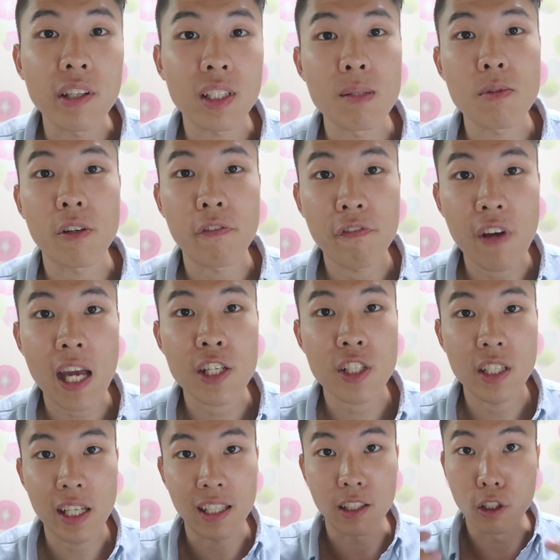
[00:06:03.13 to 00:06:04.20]
in terms of
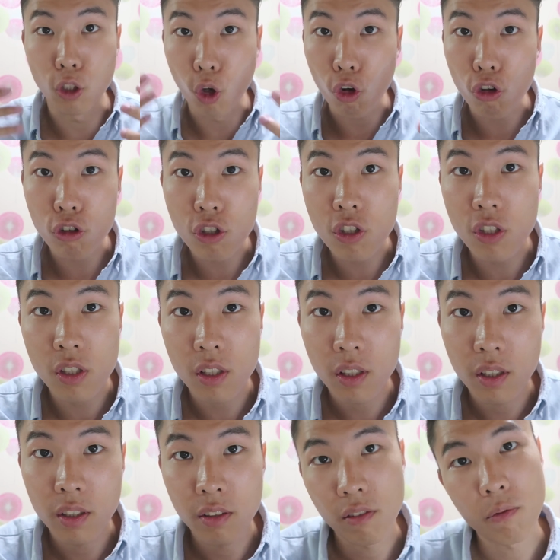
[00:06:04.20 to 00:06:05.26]
fashion and looks
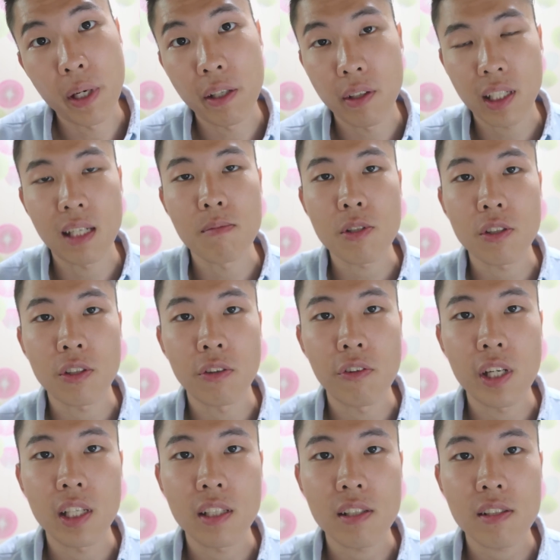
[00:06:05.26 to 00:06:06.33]
when it comes to
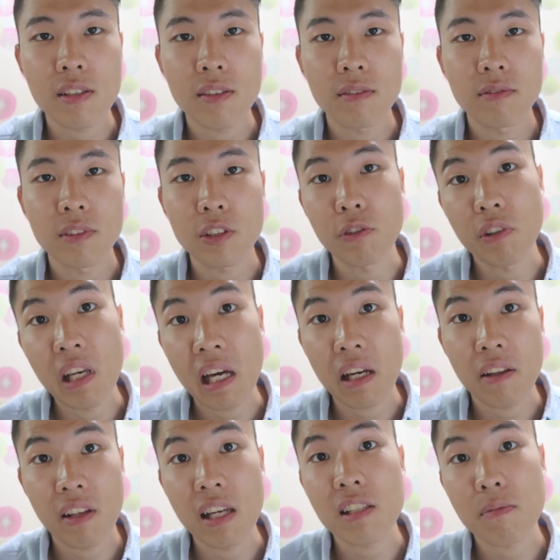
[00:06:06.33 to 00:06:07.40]
Koreans. So yeah,
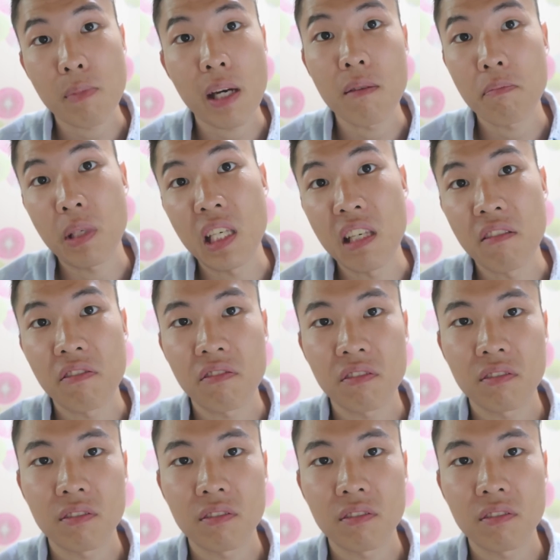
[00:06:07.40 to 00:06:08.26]
that's my peeve.